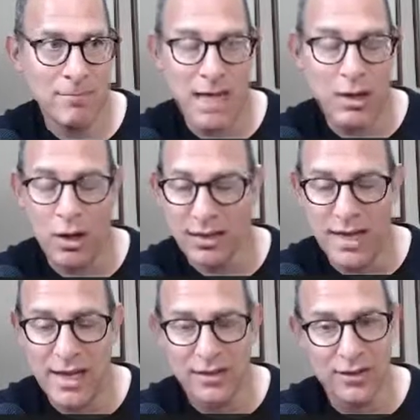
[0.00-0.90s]
And all it
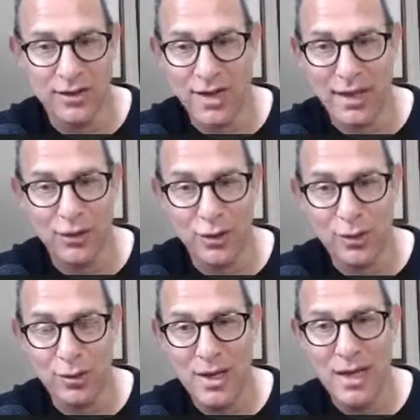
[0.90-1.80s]
takes is a thank
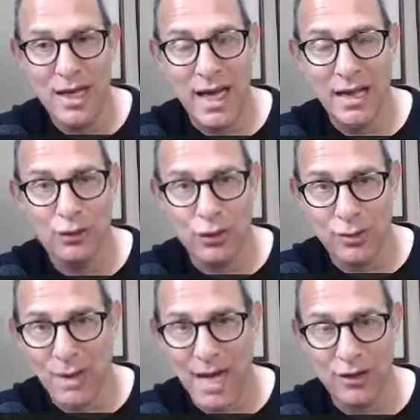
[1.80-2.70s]
you and good
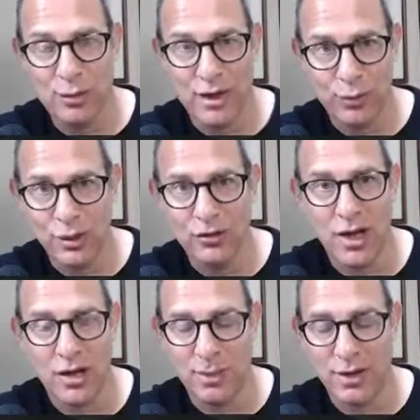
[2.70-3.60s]
management. I just want to
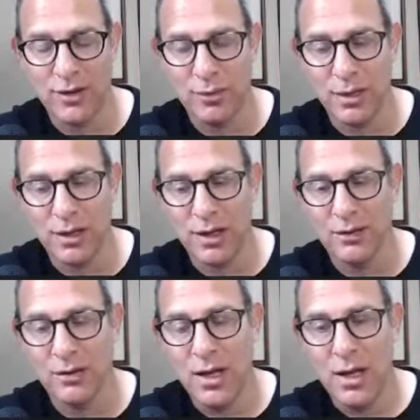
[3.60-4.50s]
talk about this because